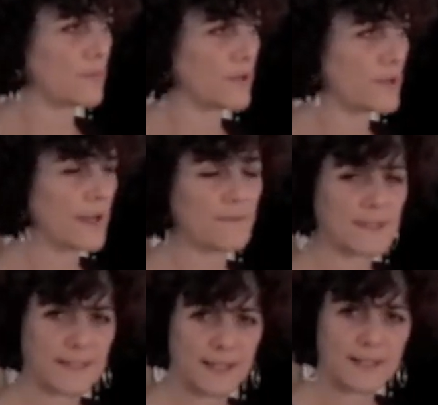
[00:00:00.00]
well, you have a
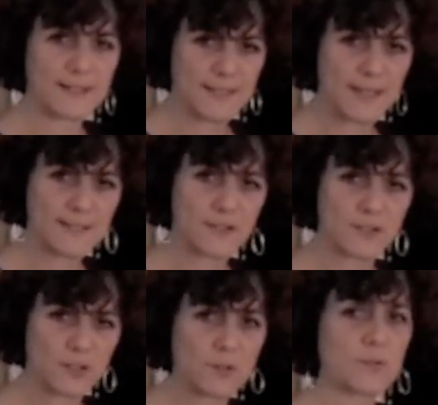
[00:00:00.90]
standard size
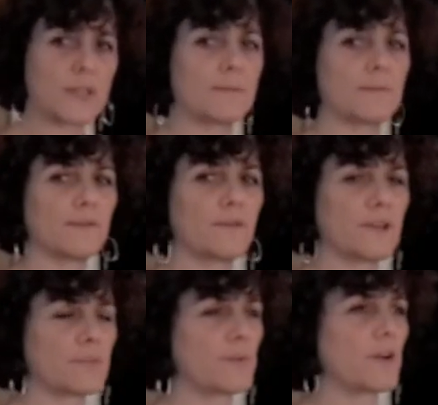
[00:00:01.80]
that you're using for
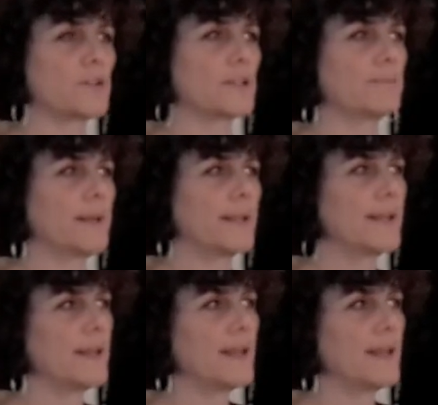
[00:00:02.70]
this project, but